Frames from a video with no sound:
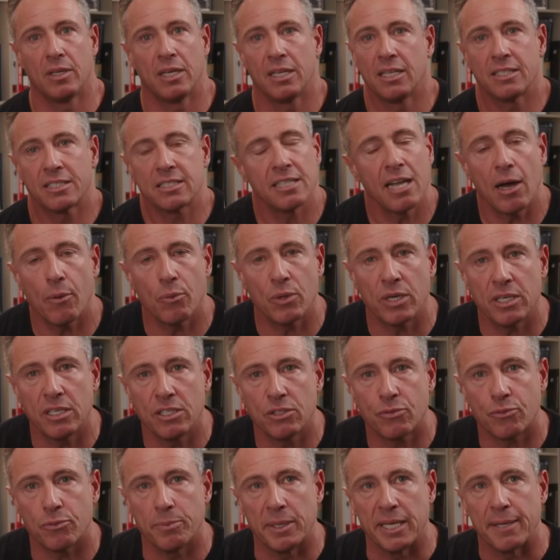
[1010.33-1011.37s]
It's not what it is
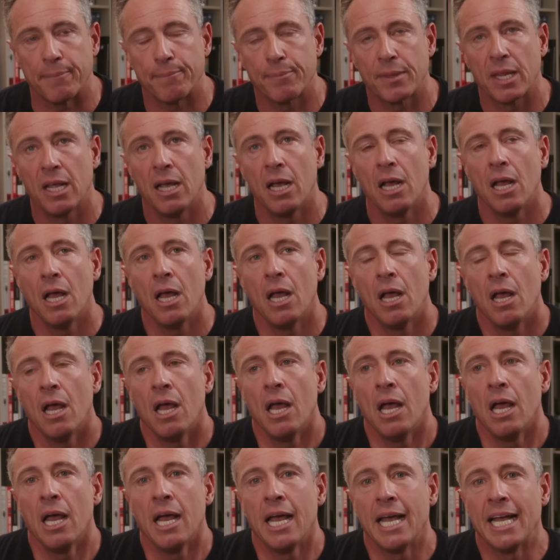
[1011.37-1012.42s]
for me.
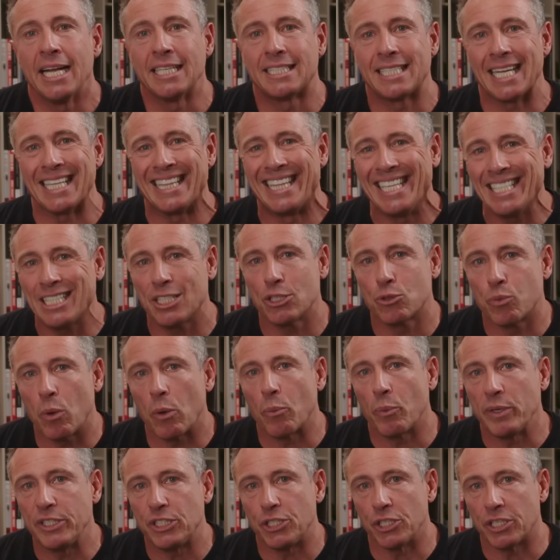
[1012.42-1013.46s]
It's that this is what
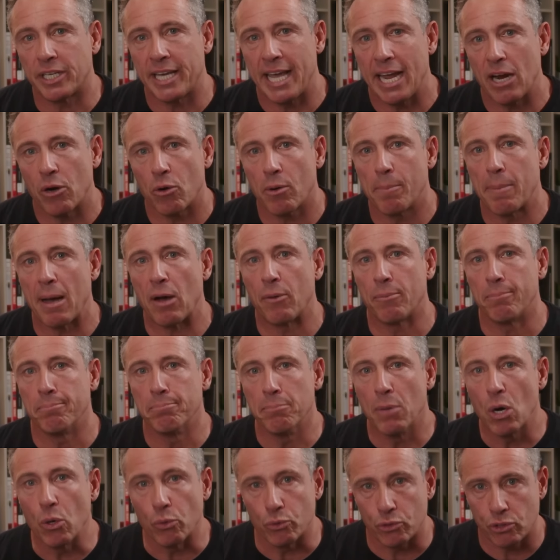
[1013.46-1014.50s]
we should care about
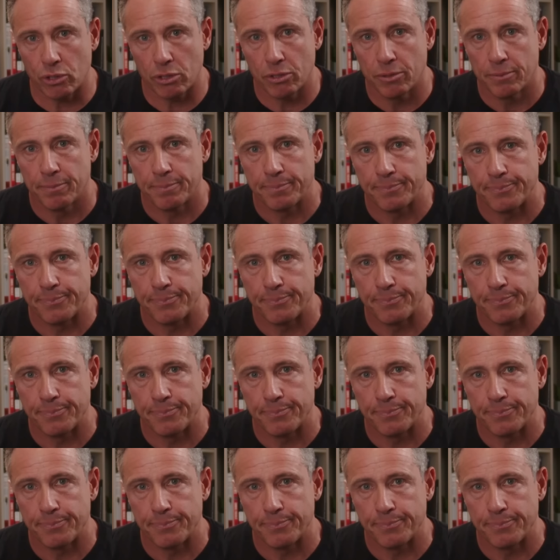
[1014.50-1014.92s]
most,